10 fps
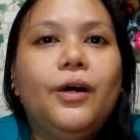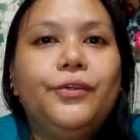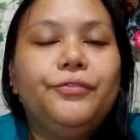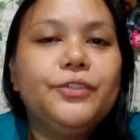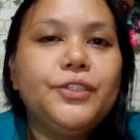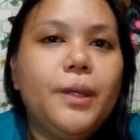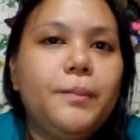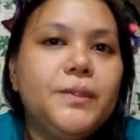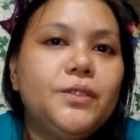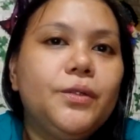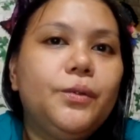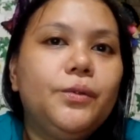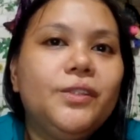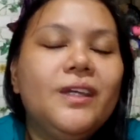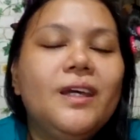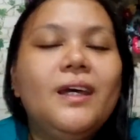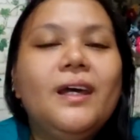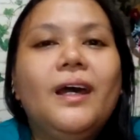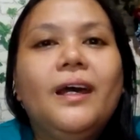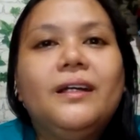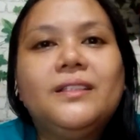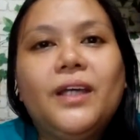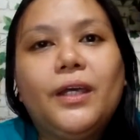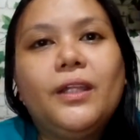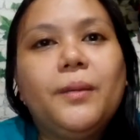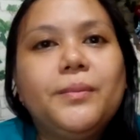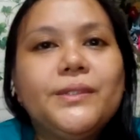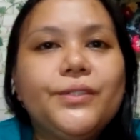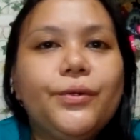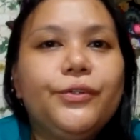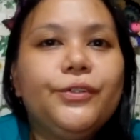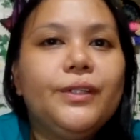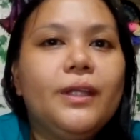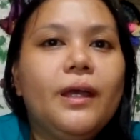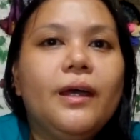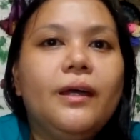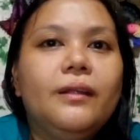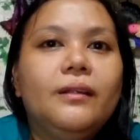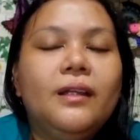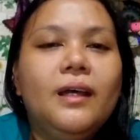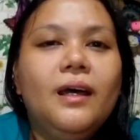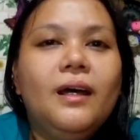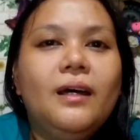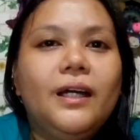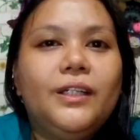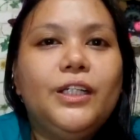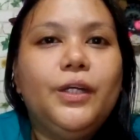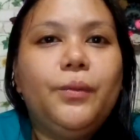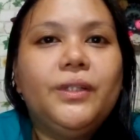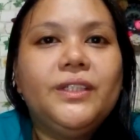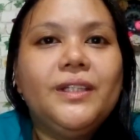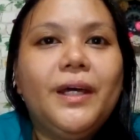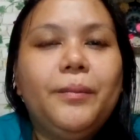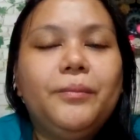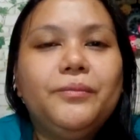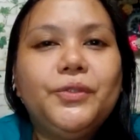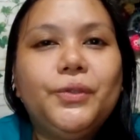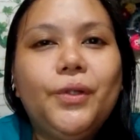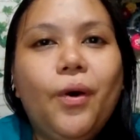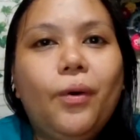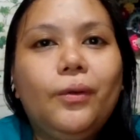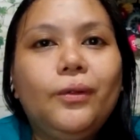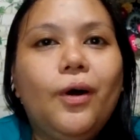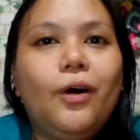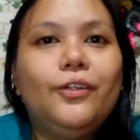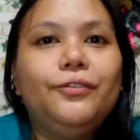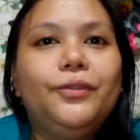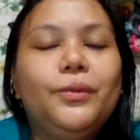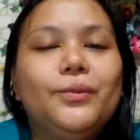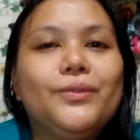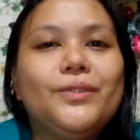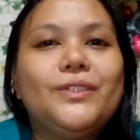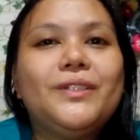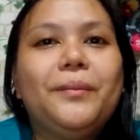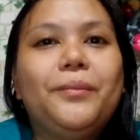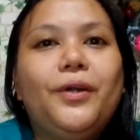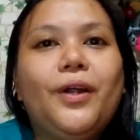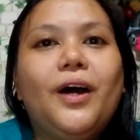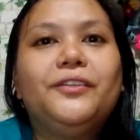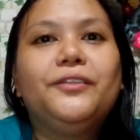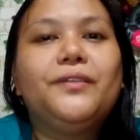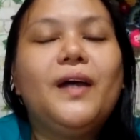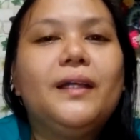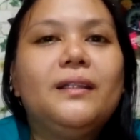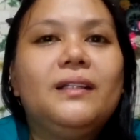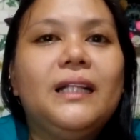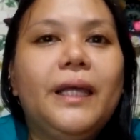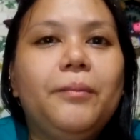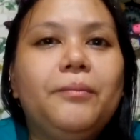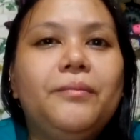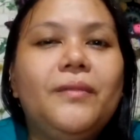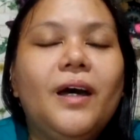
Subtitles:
the first episode and second episode, and I really wanted them to haul all of those timber out of that claim